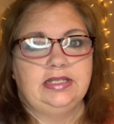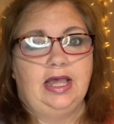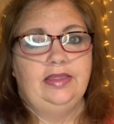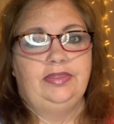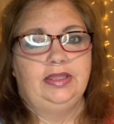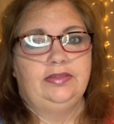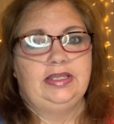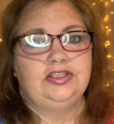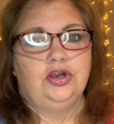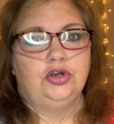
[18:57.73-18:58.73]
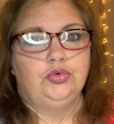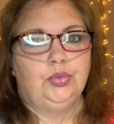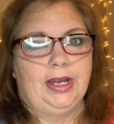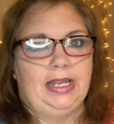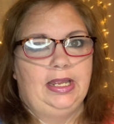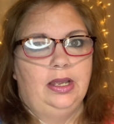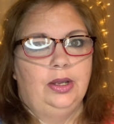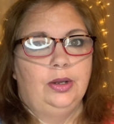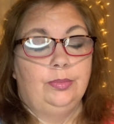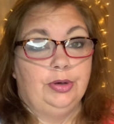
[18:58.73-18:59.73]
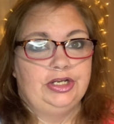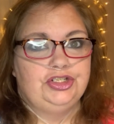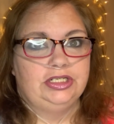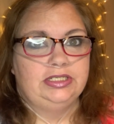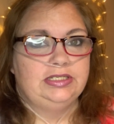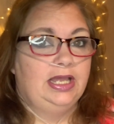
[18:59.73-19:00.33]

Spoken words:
I think these are great brushes.